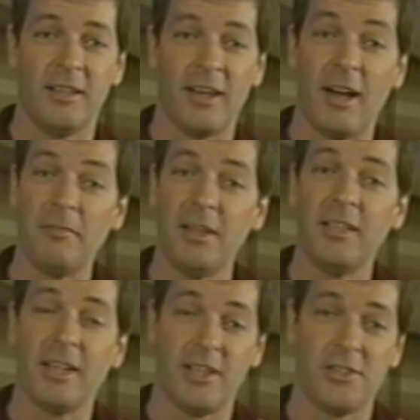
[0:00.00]
Now I
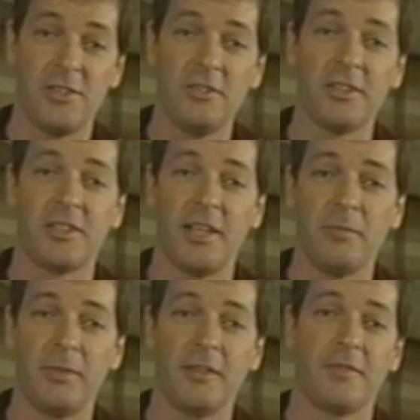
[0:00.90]
mean that, shoot the
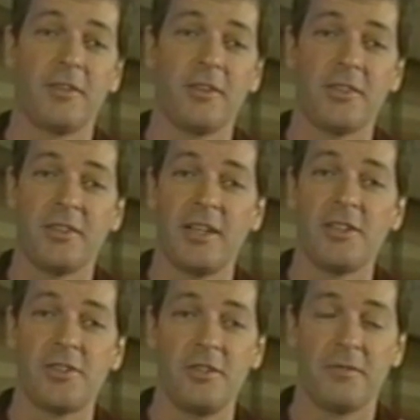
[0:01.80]
10 pin first,
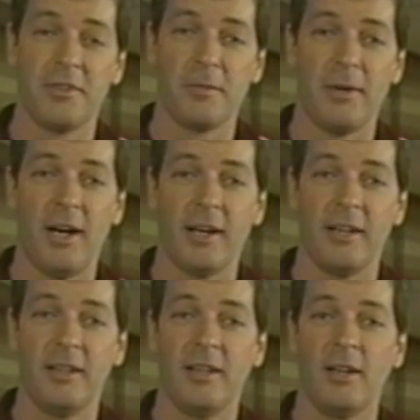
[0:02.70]
then shoot for the pocket.